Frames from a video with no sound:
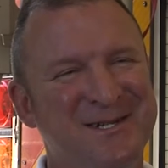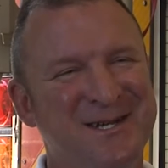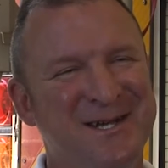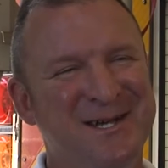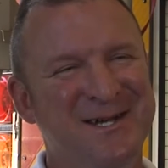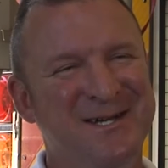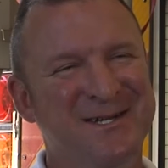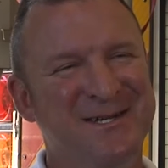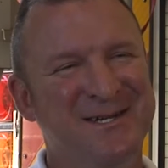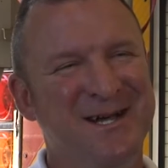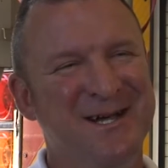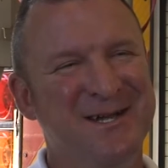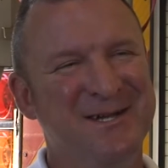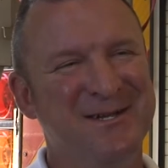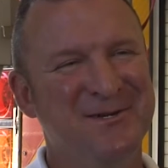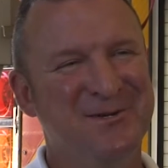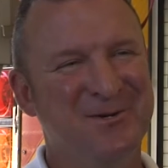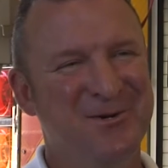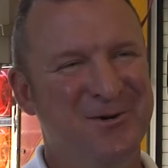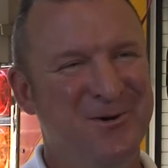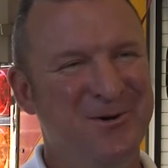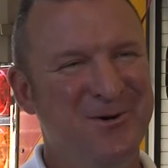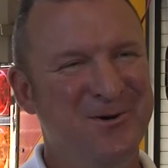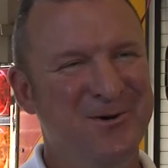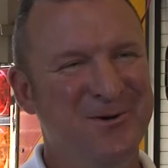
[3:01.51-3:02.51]
I had gotten a
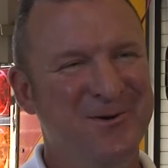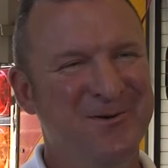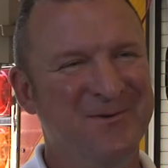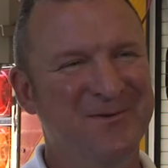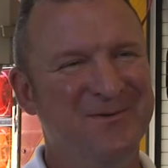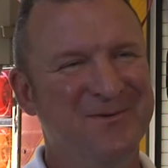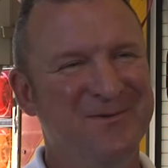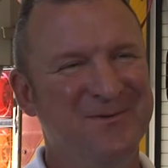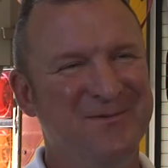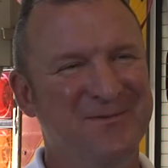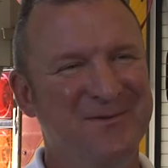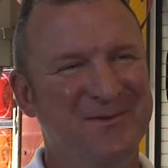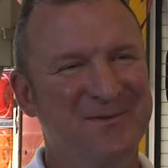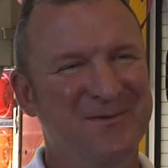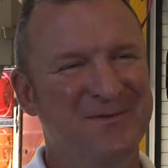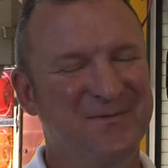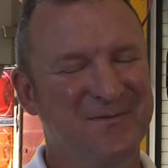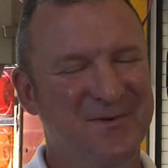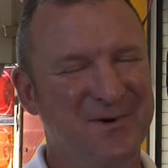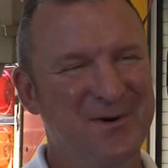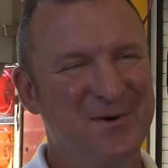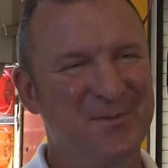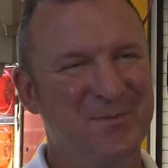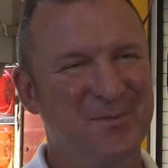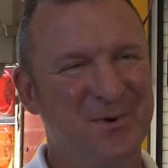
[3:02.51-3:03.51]
call from the
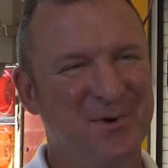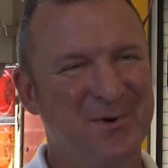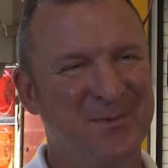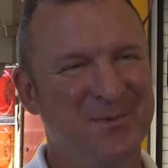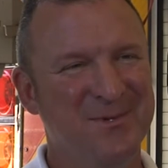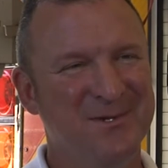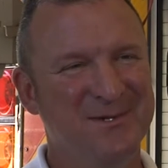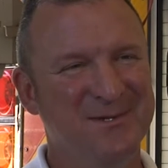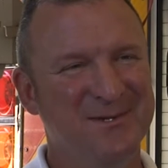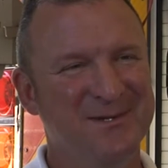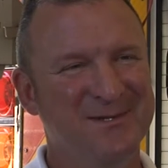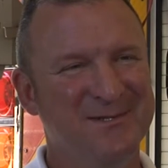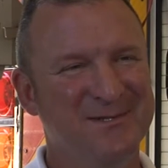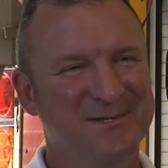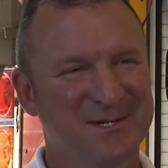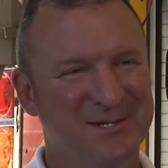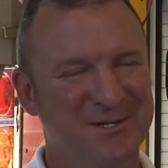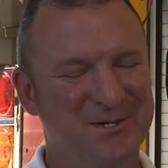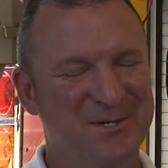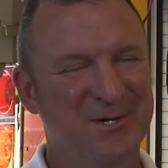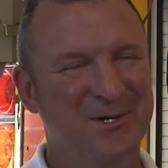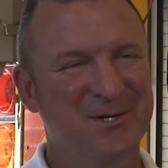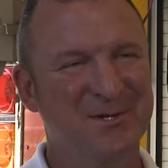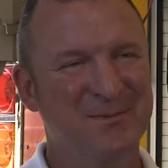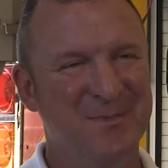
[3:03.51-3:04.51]
fire department, and so I
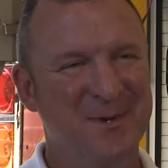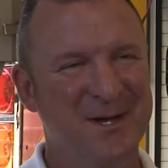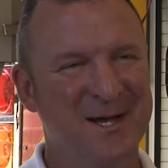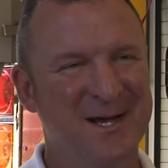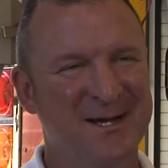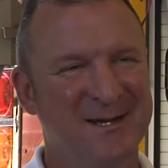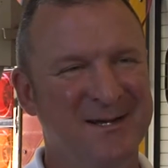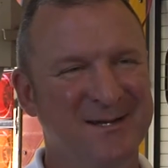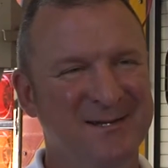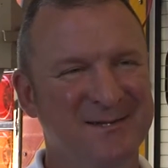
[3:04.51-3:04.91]
called back,